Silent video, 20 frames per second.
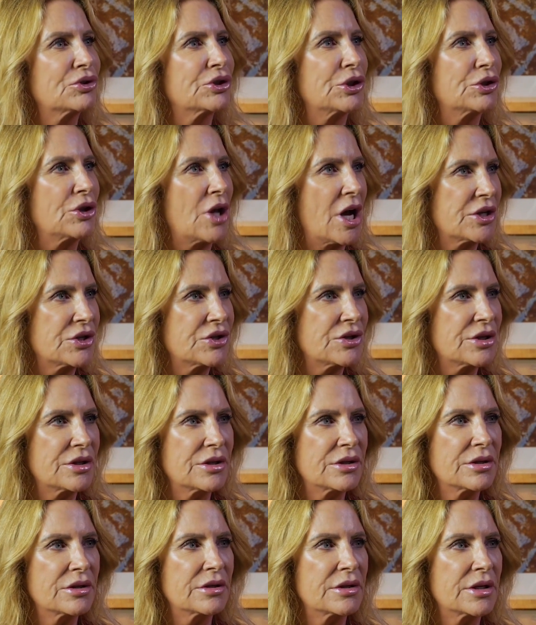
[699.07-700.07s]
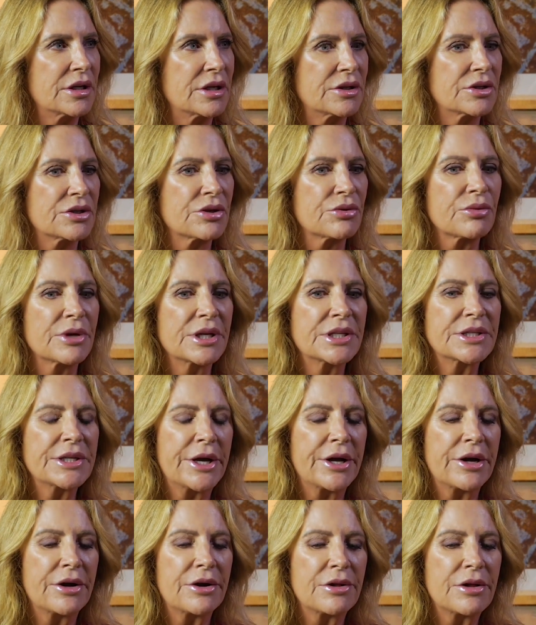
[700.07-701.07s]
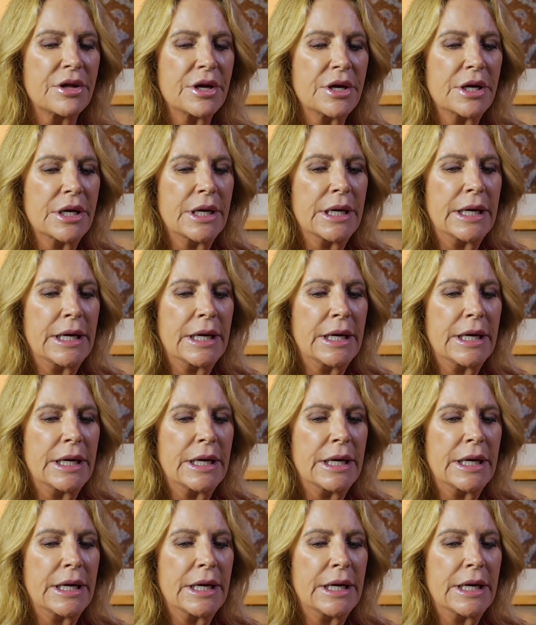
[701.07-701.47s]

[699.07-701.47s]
to launch into retail.